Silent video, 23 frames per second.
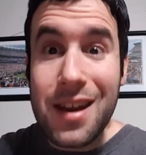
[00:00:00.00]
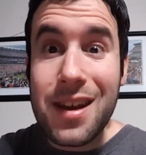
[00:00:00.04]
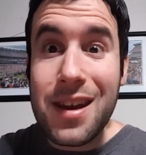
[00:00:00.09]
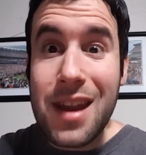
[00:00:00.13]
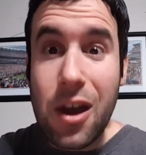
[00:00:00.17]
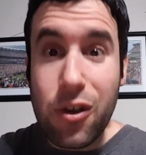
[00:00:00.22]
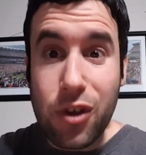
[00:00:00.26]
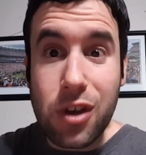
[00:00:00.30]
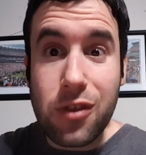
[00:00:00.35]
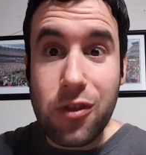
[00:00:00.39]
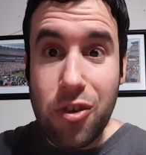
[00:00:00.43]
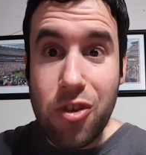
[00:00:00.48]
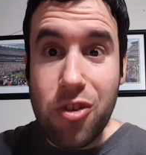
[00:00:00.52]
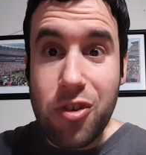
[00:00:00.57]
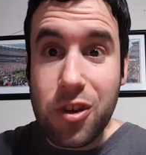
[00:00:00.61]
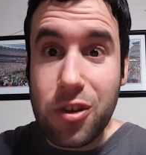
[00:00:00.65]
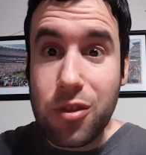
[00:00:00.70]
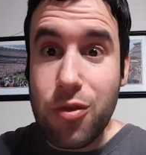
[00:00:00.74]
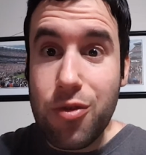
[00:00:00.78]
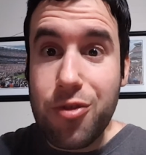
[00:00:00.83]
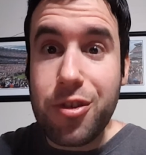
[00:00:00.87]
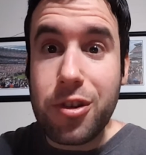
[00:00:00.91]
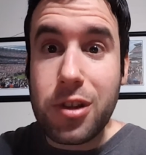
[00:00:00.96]
Now, can the
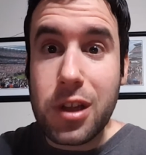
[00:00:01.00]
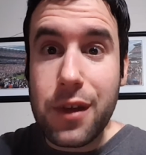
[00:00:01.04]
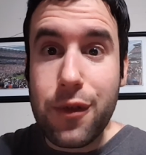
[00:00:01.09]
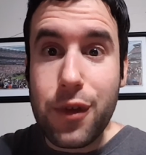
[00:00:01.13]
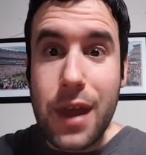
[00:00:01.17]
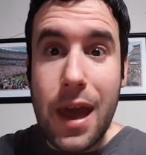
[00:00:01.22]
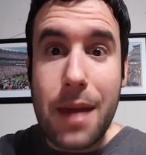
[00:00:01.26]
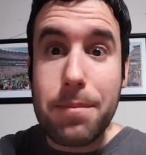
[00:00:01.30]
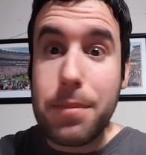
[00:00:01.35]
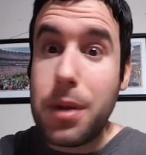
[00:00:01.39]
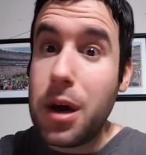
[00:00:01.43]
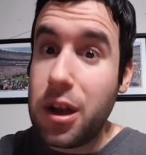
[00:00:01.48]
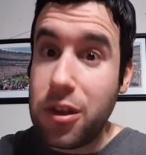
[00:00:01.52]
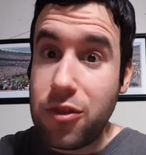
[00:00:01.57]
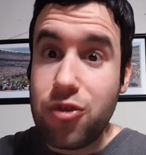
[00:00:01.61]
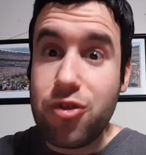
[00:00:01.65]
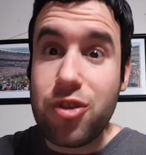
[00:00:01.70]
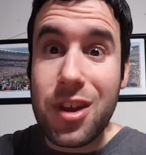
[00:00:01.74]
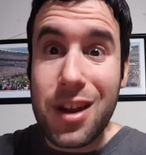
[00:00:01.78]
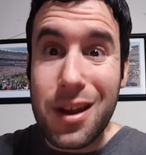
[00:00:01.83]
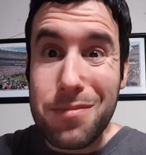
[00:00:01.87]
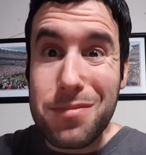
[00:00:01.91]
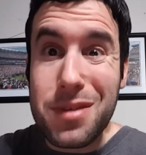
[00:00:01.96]
Steelers deliver that
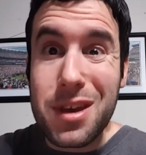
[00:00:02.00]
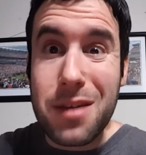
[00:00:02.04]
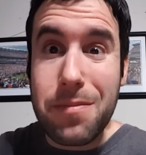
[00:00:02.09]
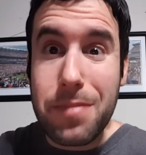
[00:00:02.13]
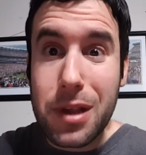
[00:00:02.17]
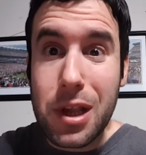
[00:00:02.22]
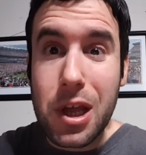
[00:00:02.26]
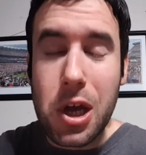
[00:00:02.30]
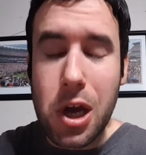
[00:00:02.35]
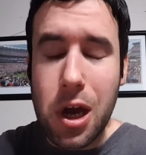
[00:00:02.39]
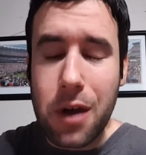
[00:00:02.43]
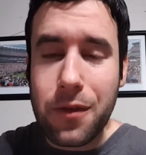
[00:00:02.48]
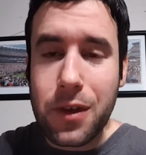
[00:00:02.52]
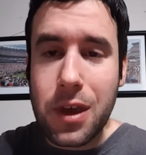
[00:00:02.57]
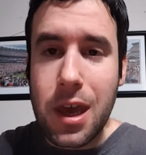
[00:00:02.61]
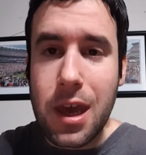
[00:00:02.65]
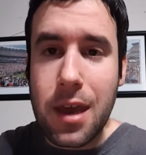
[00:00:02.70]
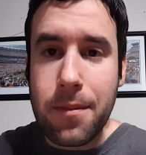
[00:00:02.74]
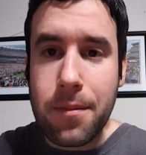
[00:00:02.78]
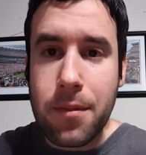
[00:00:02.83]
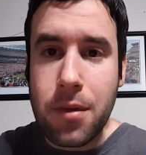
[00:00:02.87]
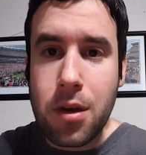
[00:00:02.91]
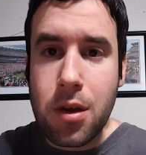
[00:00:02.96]
punch in a big playoff
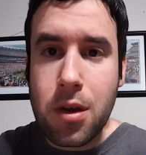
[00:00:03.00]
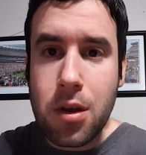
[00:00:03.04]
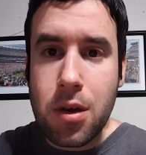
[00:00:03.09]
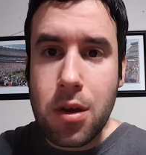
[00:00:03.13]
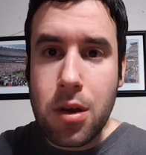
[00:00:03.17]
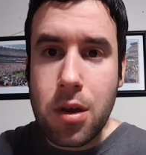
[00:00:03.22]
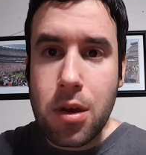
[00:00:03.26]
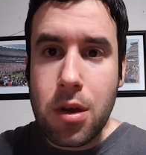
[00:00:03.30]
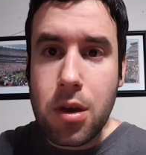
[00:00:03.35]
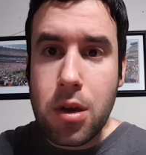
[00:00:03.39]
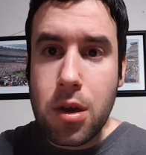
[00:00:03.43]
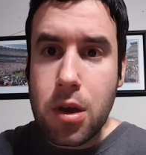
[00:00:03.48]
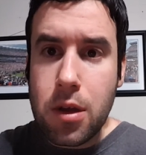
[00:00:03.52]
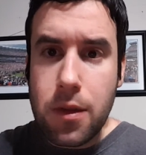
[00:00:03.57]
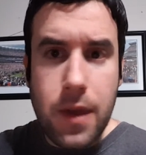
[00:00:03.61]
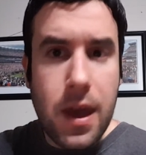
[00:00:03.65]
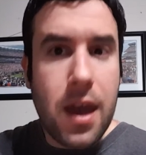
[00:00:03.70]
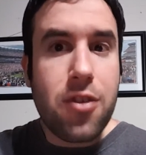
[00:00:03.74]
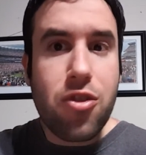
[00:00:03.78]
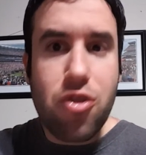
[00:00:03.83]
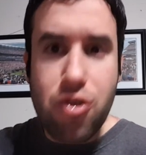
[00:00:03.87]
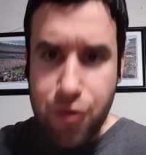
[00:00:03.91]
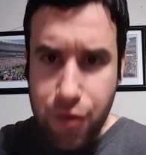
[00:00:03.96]
game? They
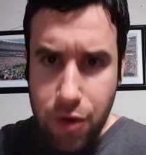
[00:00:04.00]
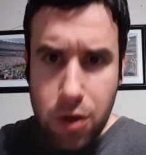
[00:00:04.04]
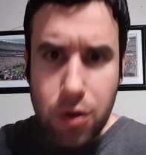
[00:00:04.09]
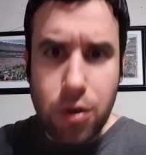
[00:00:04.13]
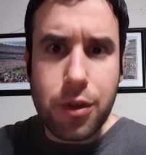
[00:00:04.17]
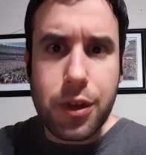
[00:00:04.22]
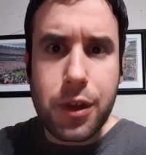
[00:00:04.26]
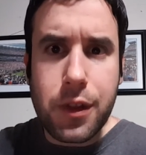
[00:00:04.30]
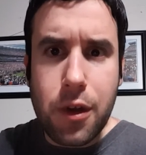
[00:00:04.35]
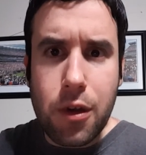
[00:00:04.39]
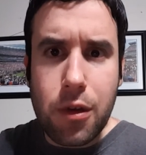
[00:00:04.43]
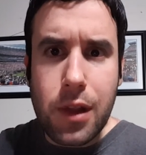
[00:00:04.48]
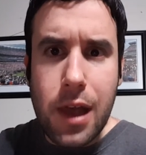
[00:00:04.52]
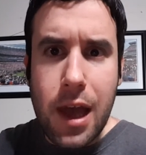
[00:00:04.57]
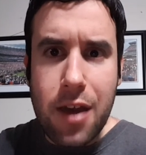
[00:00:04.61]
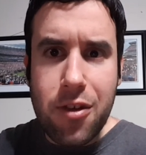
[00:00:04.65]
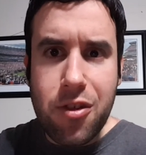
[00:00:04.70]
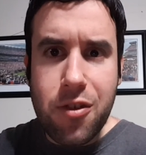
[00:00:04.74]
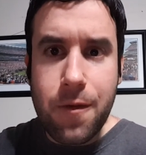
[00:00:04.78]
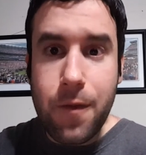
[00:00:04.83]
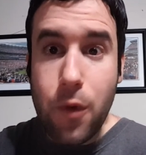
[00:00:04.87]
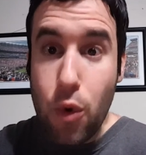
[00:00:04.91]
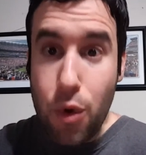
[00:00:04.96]
had struggled in their
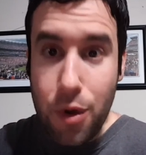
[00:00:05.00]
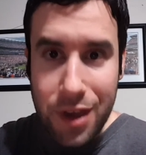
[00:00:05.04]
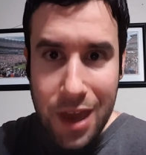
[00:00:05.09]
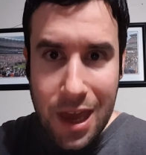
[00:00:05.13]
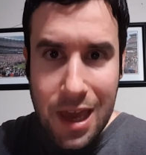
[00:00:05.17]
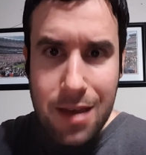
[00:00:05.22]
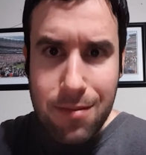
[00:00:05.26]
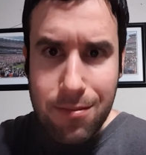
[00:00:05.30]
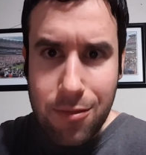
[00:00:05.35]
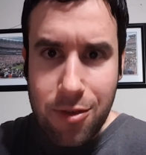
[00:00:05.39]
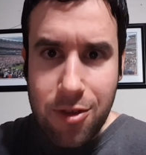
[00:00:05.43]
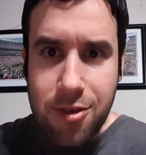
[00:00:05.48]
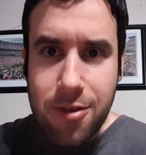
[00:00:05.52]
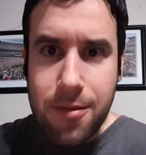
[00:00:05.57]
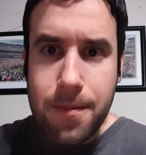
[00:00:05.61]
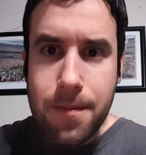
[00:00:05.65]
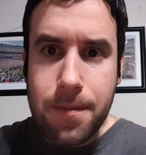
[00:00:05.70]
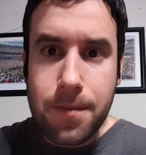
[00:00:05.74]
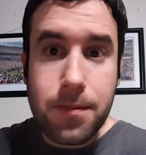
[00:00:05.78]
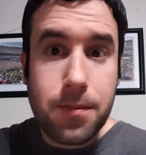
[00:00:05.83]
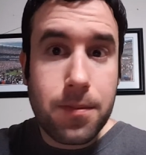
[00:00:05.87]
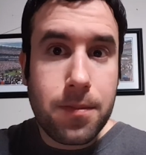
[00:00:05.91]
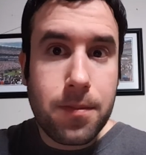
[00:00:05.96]
last four games,
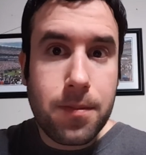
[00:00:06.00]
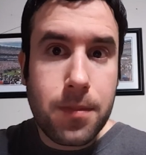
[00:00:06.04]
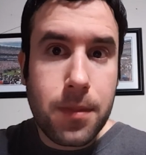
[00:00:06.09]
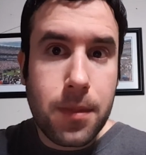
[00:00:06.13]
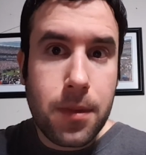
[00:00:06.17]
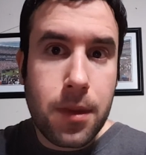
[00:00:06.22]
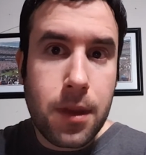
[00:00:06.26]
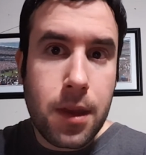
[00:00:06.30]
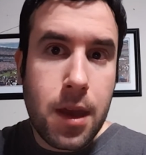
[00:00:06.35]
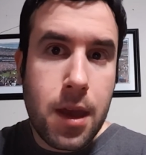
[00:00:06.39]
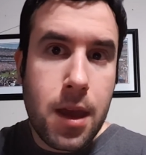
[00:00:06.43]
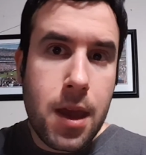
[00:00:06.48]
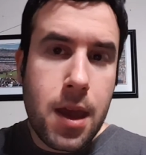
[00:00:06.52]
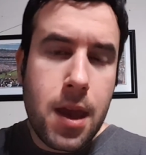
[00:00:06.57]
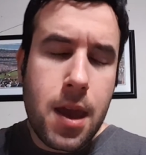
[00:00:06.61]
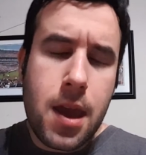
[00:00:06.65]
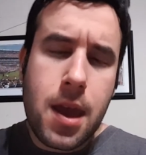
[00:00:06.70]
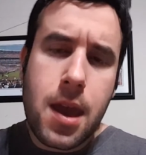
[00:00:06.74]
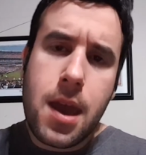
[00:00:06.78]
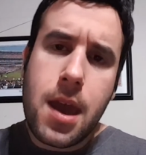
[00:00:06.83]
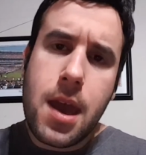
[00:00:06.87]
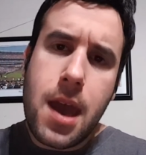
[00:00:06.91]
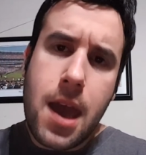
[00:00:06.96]

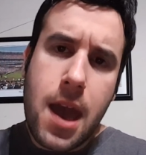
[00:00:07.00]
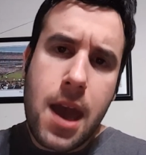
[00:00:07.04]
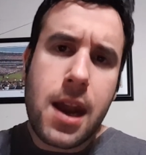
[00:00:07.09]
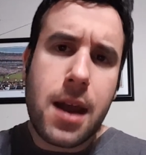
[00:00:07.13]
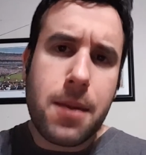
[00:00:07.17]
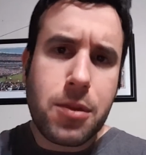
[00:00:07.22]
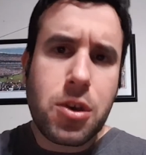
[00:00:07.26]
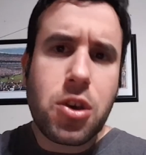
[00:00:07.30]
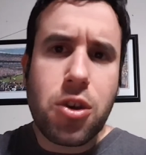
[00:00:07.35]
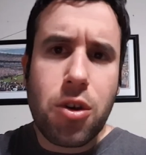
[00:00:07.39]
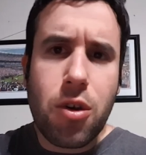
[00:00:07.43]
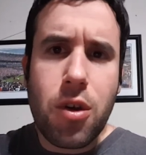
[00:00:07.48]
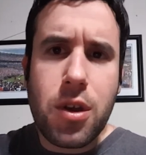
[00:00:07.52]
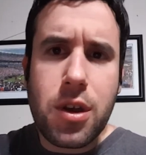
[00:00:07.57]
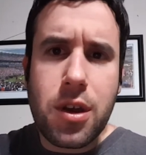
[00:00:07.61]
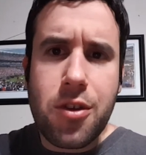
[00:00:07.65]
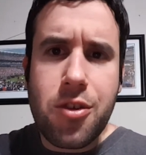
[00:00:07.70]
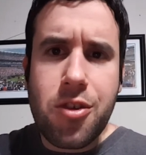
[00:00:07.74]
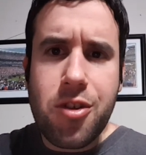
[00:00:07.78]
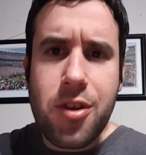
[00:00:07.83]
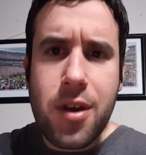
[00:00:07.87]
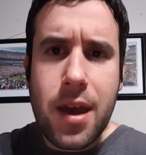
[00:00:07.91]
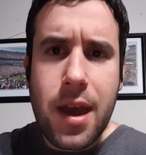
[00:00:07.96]
and I'm
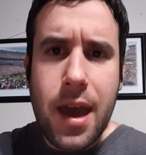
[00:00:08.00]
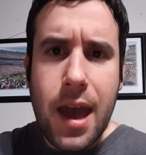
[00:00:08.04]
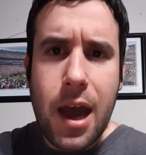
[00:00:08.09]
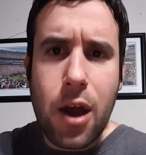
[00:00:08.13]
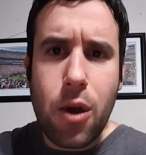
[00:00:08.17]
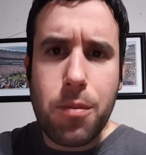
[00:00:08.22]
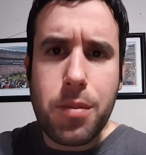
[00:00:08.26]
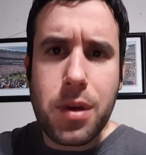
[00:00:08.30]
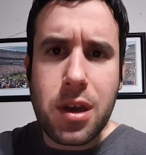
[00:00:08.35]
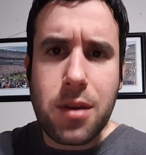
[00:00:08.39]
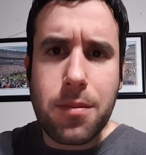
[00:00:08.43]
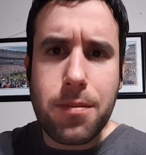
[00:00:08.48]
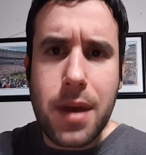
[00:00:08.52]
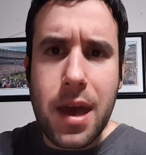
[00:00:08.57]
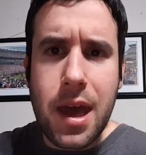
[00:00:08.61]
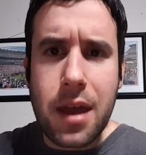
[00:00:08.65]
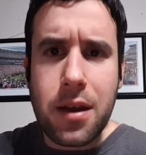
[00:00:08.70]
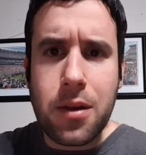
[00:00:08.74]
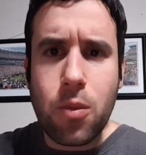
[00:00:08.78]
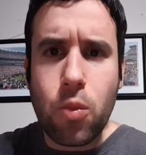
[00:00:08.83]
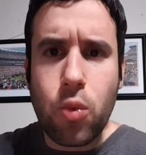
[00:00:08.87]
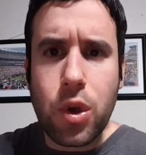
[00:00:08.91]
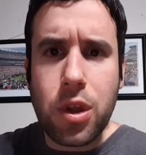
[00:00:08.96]
curious how Big
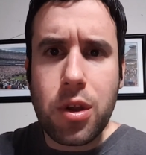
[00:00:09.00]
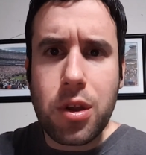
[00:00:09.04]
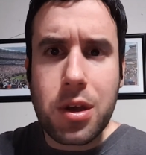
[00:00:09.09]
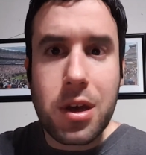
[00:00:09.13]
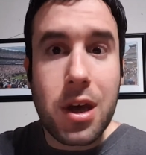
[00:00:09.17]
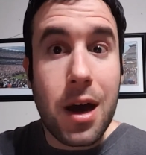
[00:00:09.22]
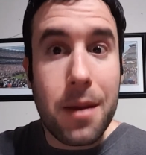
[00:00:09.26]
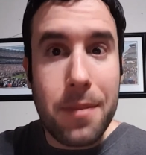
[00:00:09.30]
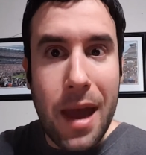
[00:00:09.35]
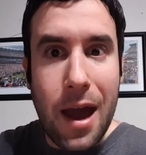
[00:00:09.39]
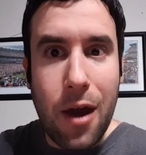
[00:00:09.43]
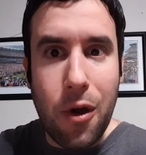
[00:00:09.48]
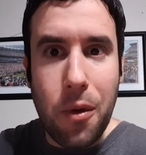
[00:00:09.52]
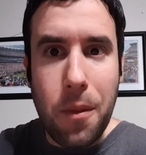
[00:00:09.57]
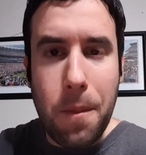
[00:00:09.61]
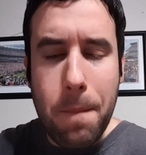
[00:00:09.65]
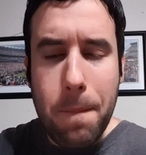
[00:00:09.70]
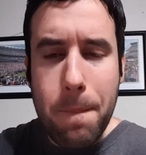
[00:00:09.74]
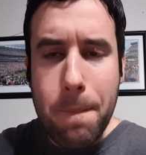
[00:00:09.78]
Ben will come out.